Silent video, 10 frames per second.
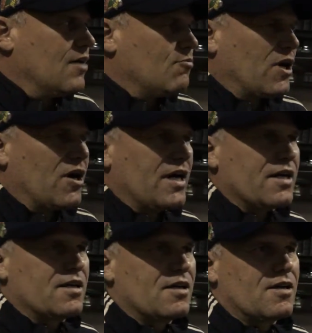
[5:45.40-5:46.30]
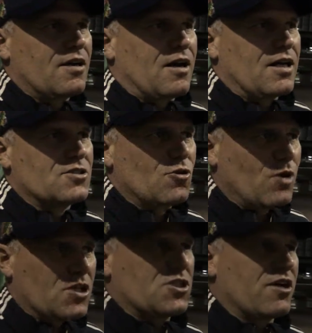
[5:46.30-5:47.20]
But I do
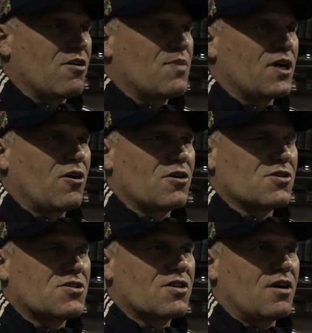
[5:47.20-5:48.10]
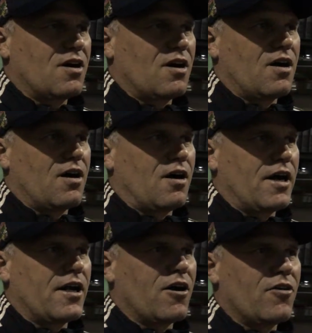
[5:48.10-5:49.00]
want to share it because
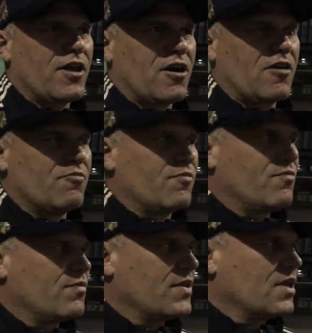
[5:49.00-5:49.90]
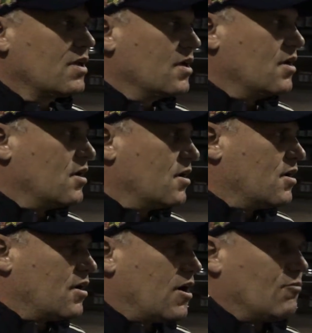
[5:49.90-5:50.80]
I know that I'm
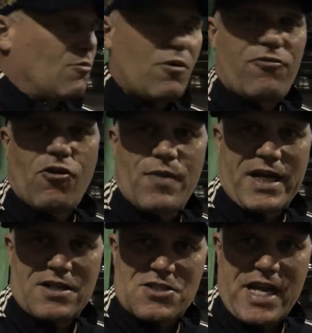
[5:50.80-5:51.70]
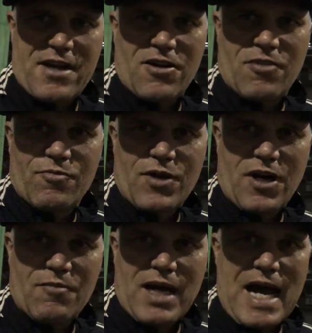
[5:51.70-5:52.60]
not performing at the standard
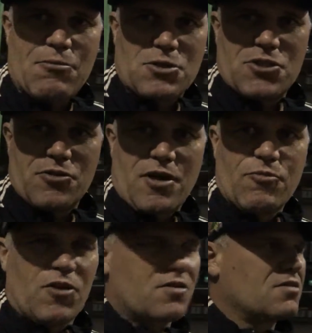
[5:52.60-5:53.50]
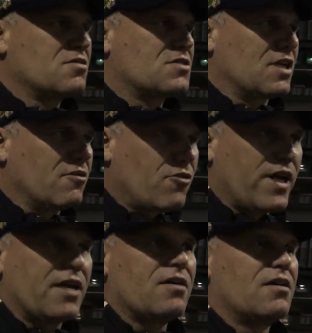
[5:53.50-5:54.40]
I'm able to. I'm not
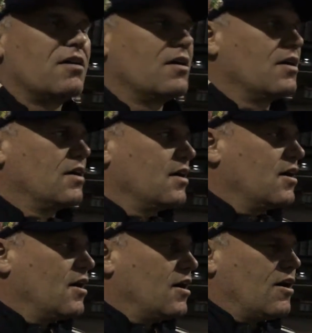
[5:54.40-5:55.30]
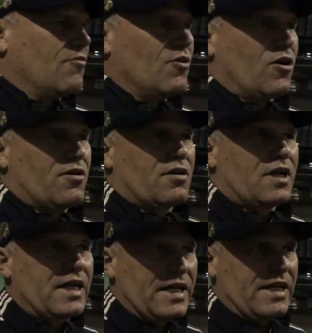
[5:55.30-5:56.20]
delivering. I'm not
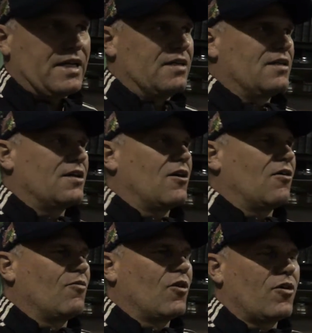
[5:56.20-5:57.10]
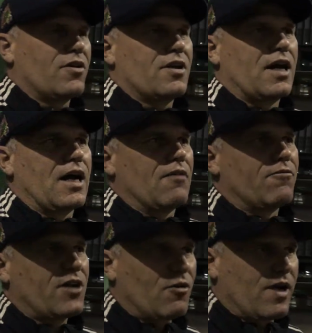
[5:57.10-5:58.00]
leading. I'm not
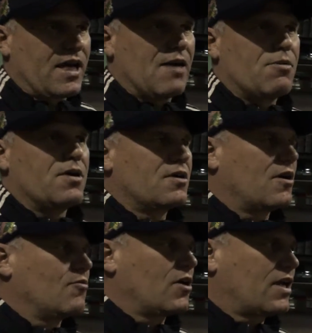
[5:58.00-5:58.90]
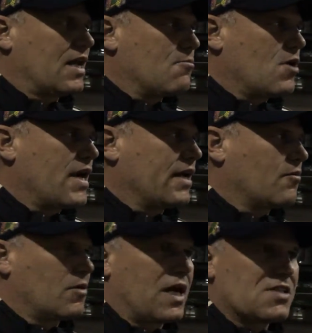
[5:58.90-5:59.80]
following up. I'm not collaborating.
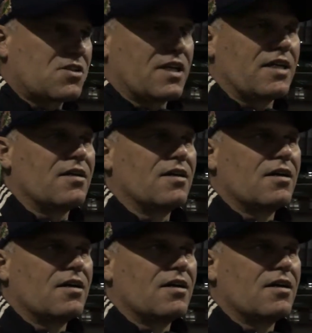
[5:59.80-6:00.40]
I'm not hustling.